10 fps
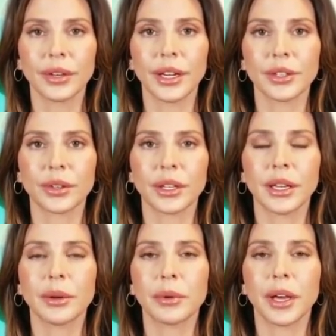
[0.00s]
Enter the
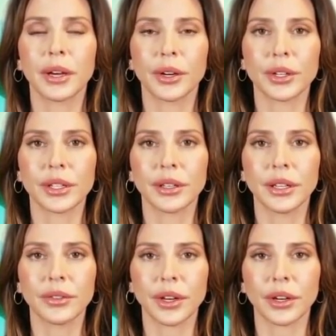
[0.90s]
name of that person
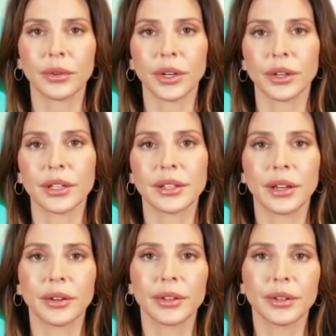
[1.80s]
if not appeared
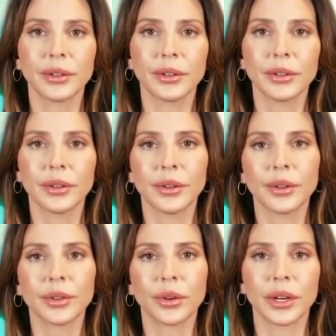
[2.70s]
itself.
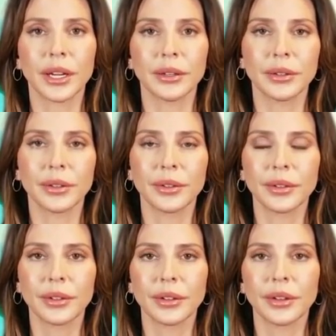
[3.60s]
Your name.
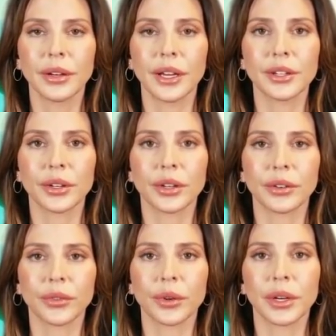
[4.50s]
Enter your
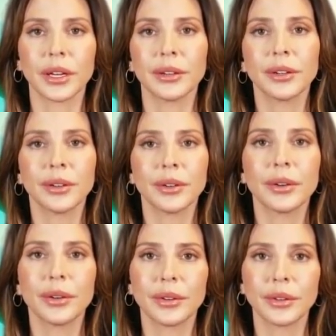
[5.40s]
full name.
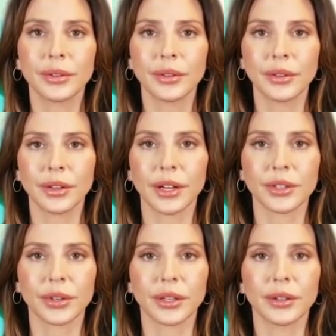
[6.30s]

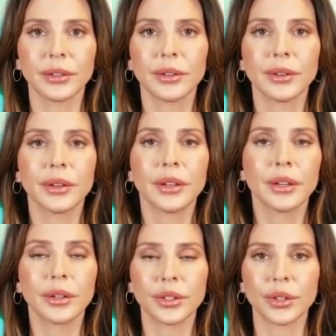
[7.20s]
Country.
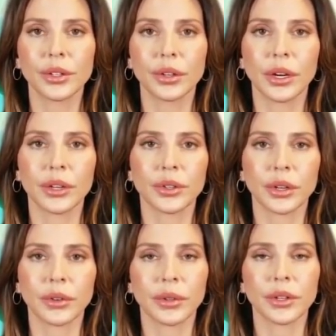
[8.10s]
Choose your
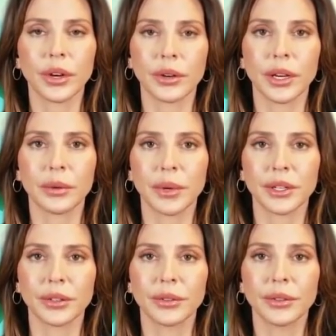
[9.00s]
country from the drop-down
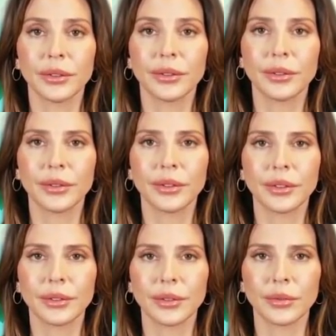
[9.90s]
menu.
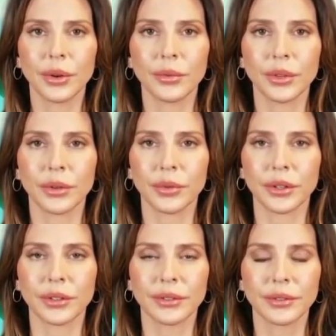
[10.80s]
Mobile
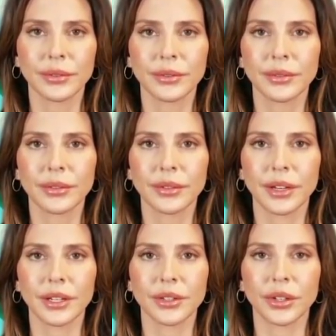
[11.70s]
number.
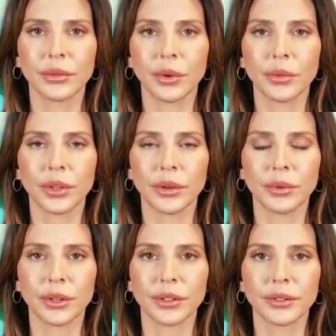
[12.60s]
Enter your mobile
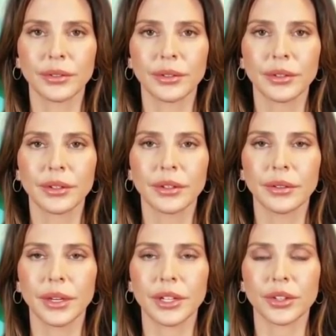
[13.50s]
number.
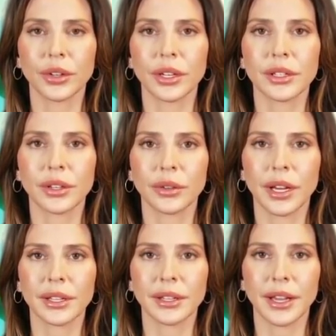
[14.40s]
Make sure it is
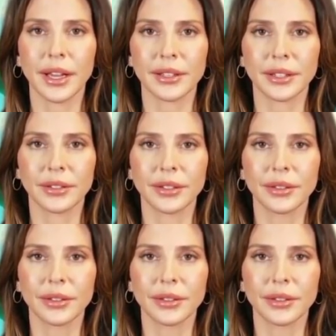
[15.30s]
correct and active.